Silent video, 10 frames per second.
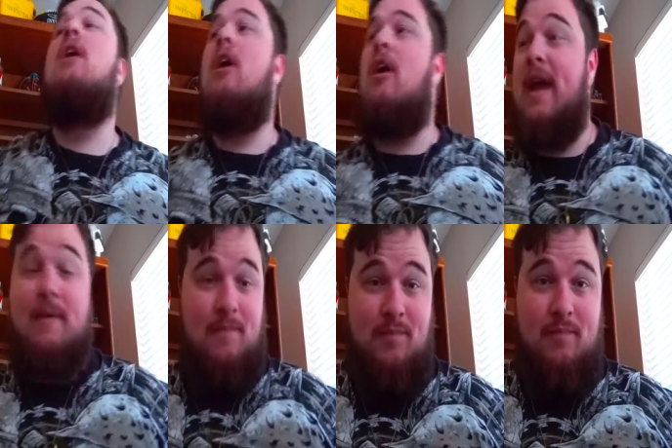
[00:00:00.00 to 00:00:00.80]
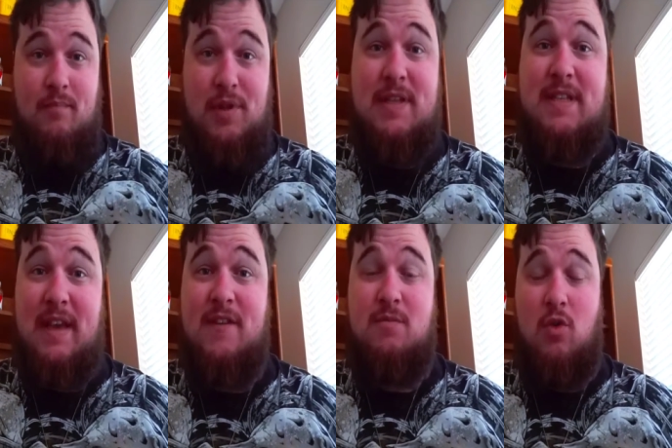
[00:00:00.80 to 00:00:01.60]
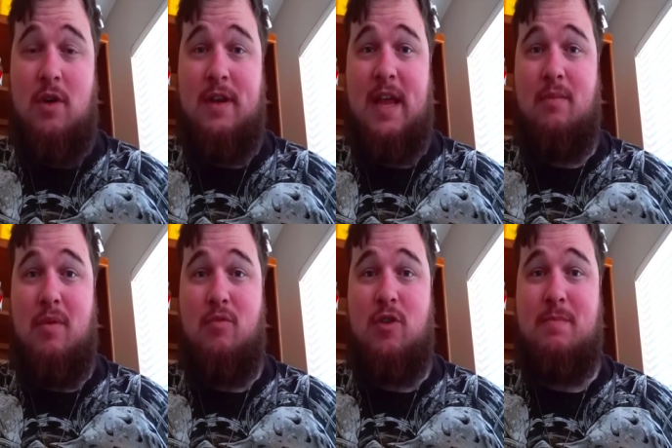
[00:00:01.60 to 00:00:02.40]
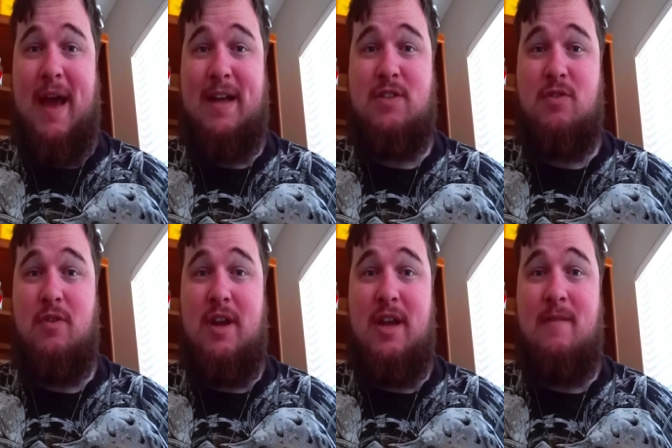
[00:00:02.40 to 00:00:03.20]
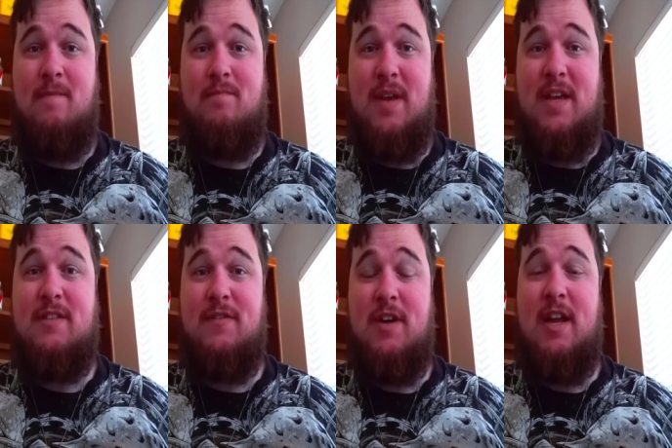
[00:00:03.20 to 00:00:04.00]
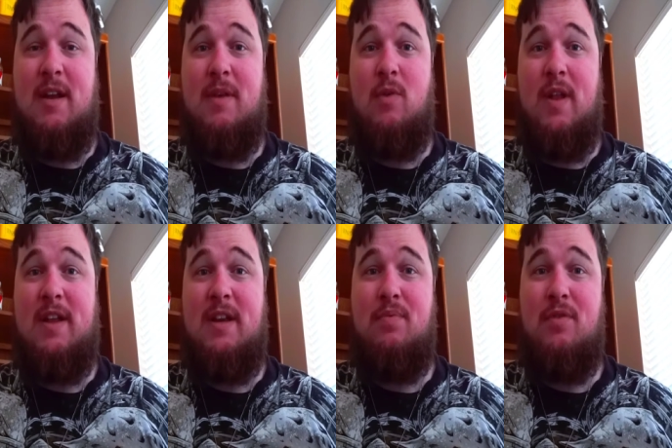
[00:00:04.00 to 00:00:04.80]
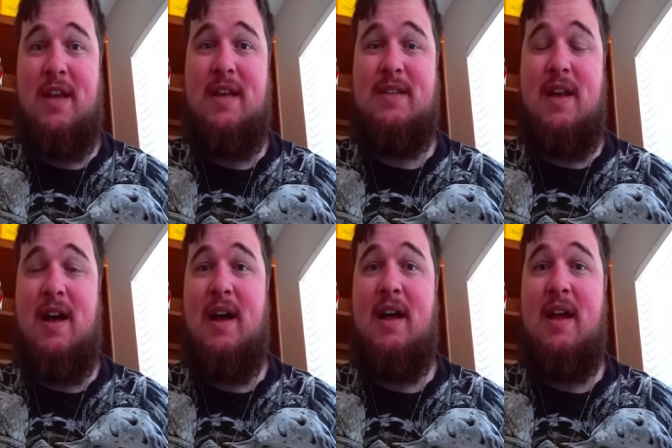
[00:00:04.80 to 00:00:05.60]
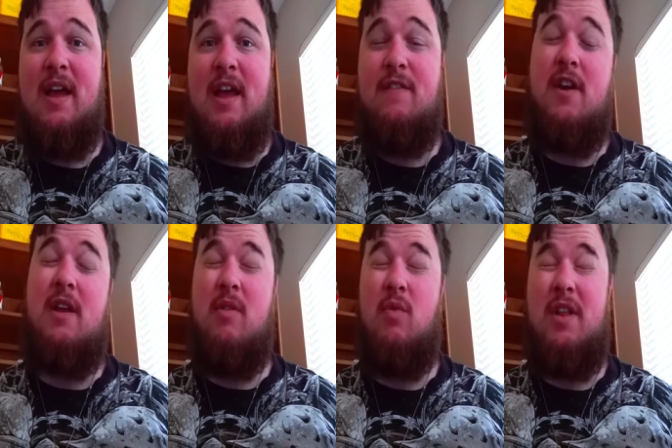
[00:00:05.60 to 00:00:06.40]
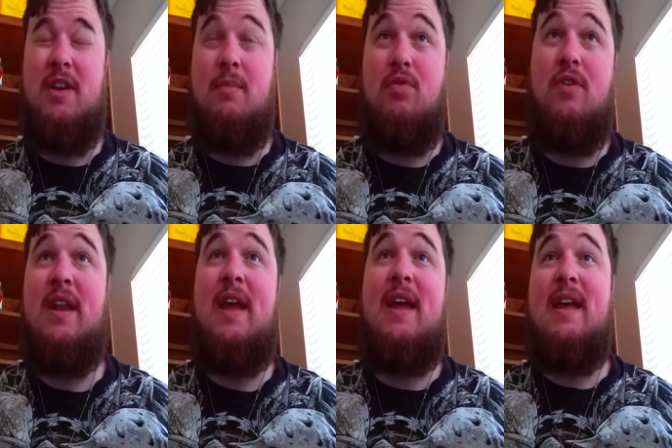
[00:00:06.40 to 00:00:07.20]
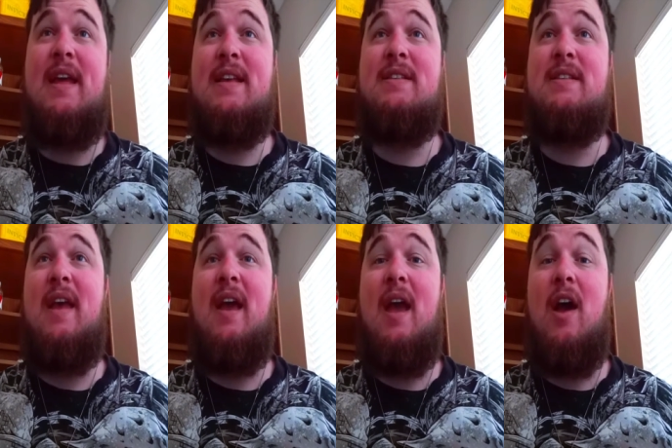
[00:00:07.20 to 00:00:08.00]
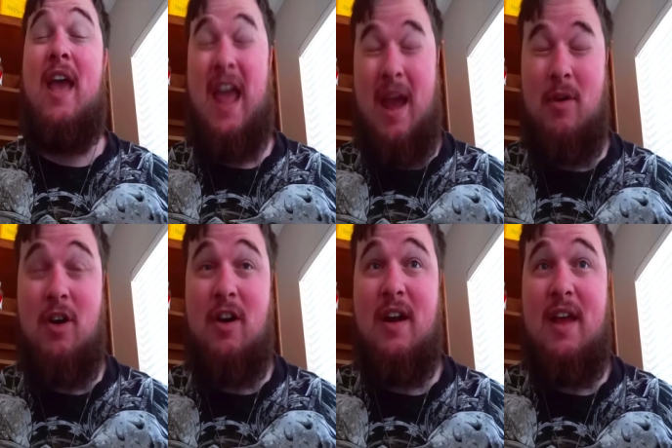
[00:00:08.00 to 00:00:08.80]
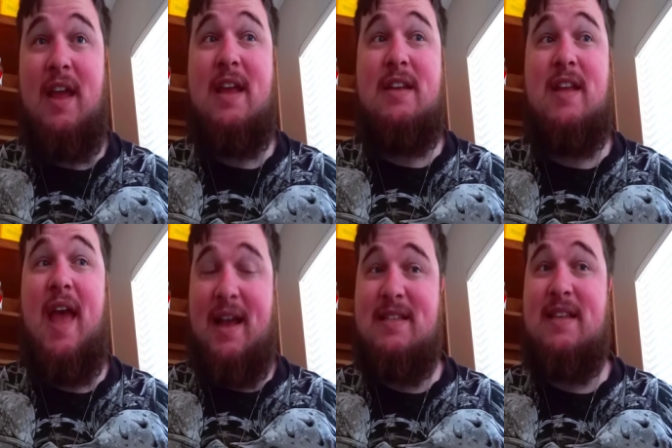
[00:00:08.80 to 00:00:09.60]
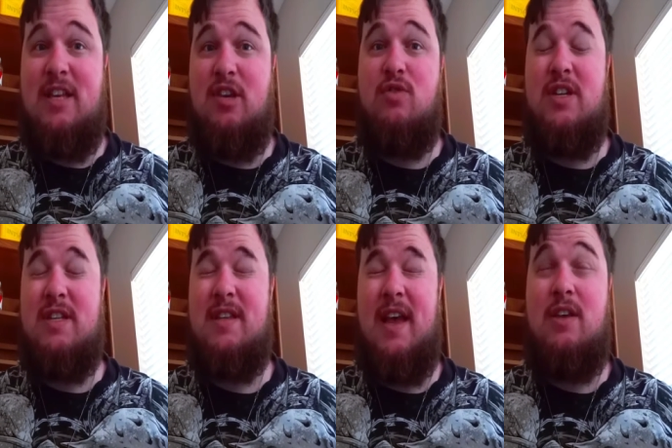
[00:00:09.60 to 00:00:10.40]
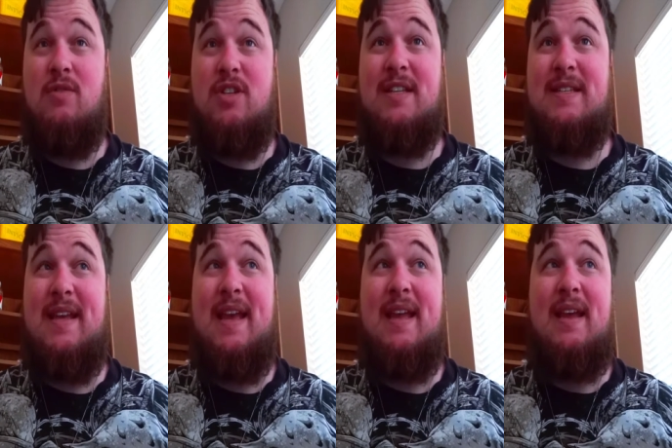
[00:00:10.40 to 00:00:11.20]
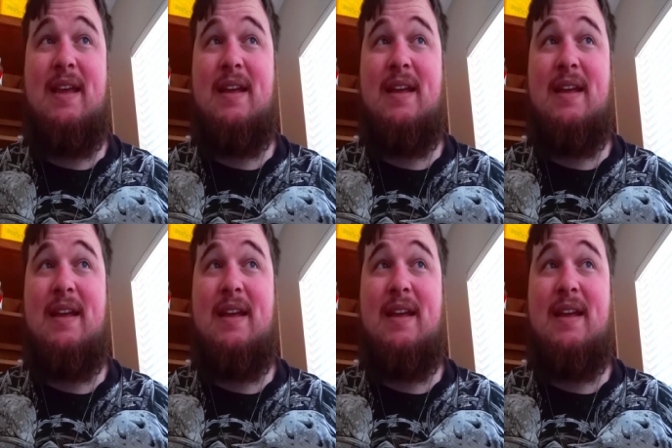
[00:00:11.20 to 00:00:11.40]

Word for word: oh yeah, please give us more on Celebrimbor's backstory because if you're going to be willing to put his uh if you're going to be willing to put his hammer into executions like you just did,